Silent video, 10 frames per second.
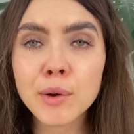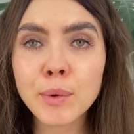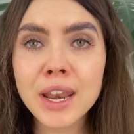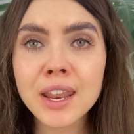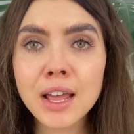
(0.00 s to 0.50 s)

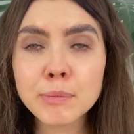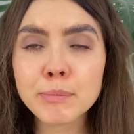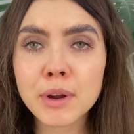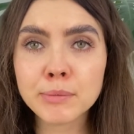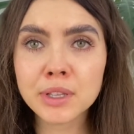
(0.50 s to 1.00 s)
When
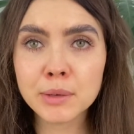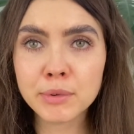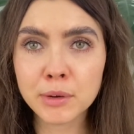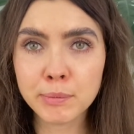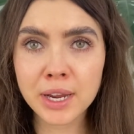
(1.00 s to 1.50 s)
not properly
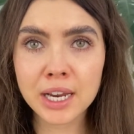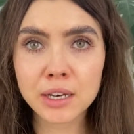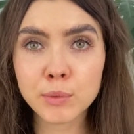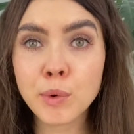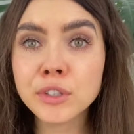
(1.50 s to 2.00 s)

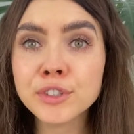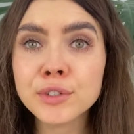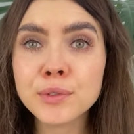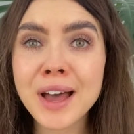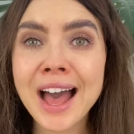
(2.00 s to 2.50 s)
prepared what
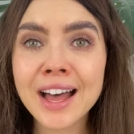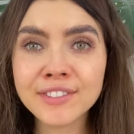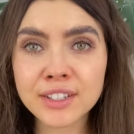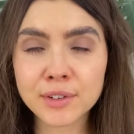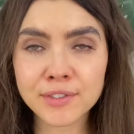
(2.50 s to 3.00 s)
to do
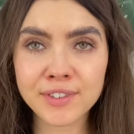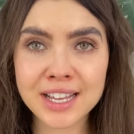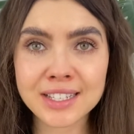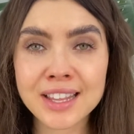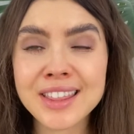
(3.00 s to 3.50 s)
after a
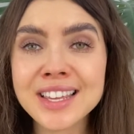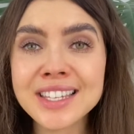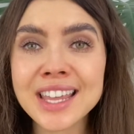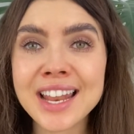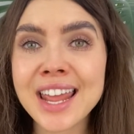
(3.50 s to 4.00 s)
fast,
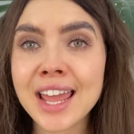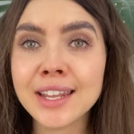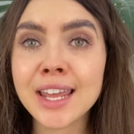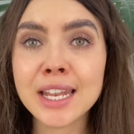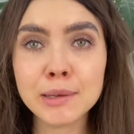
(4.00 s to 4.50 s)
this can
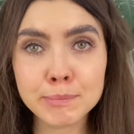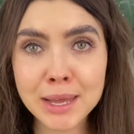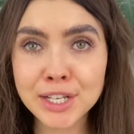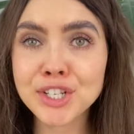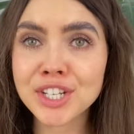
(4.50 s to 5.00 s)
end in a
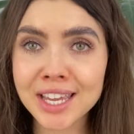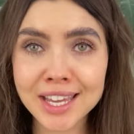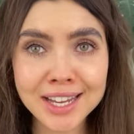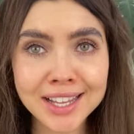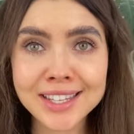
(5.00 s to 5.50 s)
binge
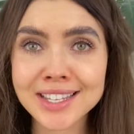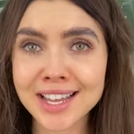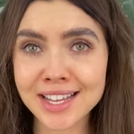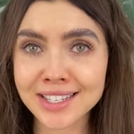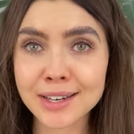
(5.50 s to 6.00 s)
eating
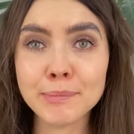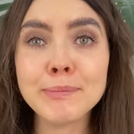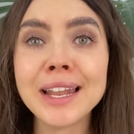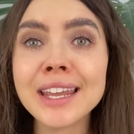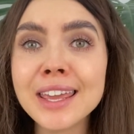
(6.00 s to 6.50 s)
disaster,
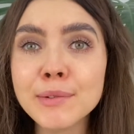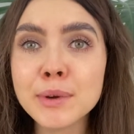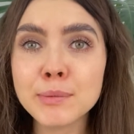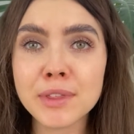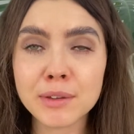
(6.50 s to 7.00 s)
but
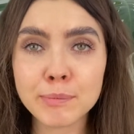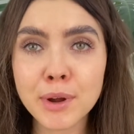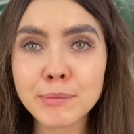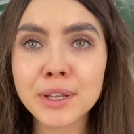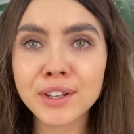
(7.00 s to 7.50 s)
even with the
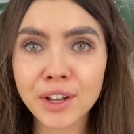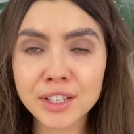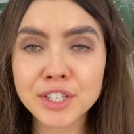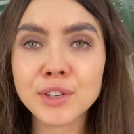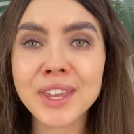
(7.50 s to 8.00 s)
proper
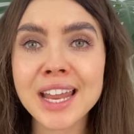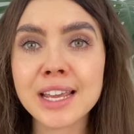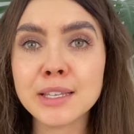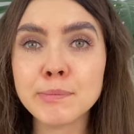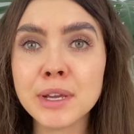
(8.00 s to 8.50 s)
knowledge, you can
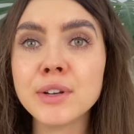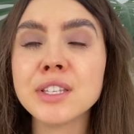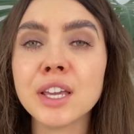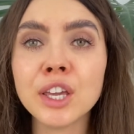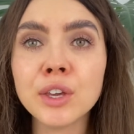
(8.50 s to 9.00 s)

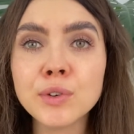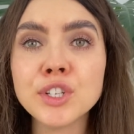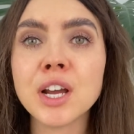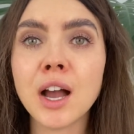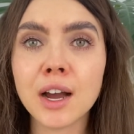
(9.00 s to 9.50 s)
experience a
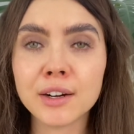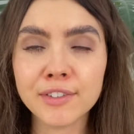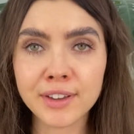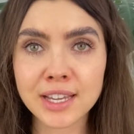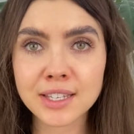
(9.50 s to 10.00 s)
huge hunger
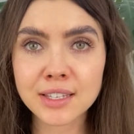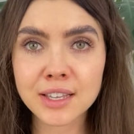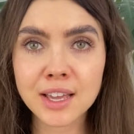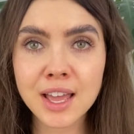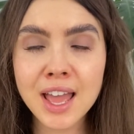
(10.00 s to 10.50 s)
phase.
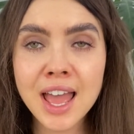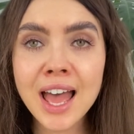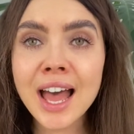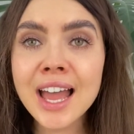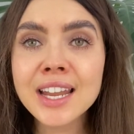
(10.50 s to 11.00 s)

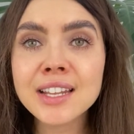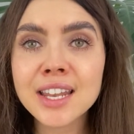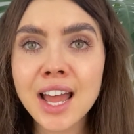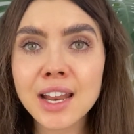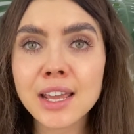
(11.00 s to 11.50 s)
I did
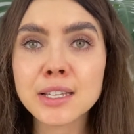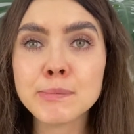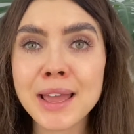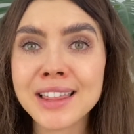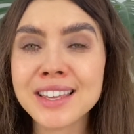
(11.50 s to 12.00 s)
not
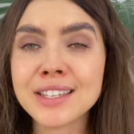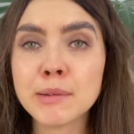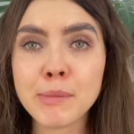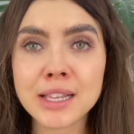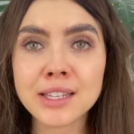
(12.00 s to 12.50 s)
expect this
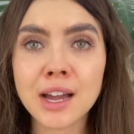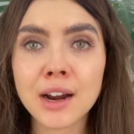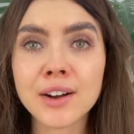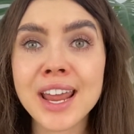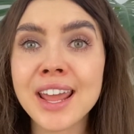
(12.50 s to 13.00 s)
immense
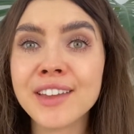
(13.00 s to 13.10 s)
hunger, and